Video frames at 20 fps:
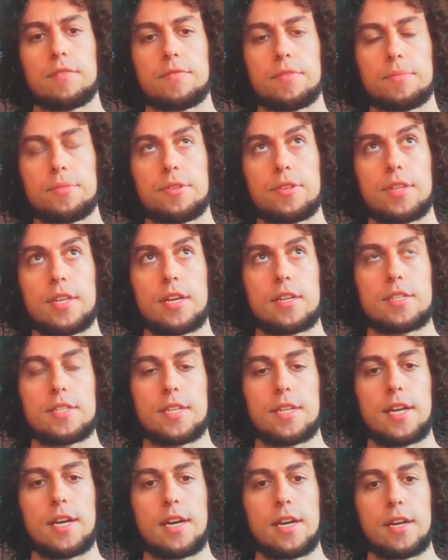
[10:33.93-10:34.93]
from
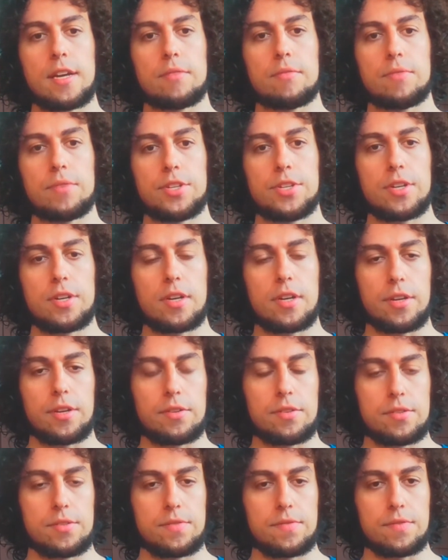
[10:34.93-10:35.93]
2009, which
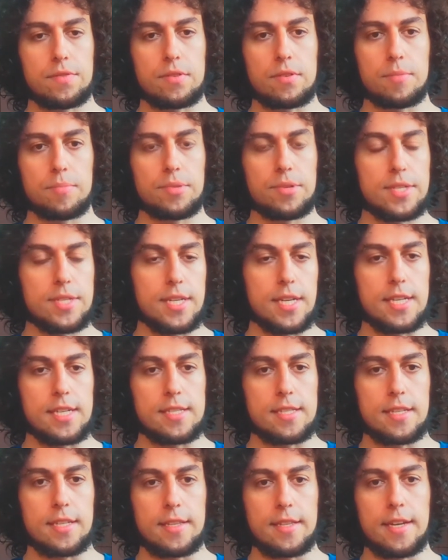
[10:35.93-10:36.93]
argues for
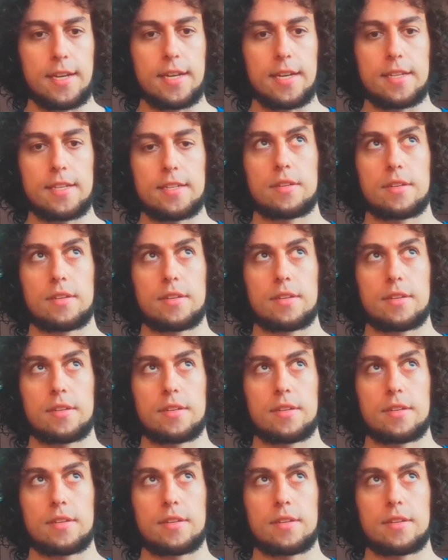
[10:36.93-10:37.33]
precisely that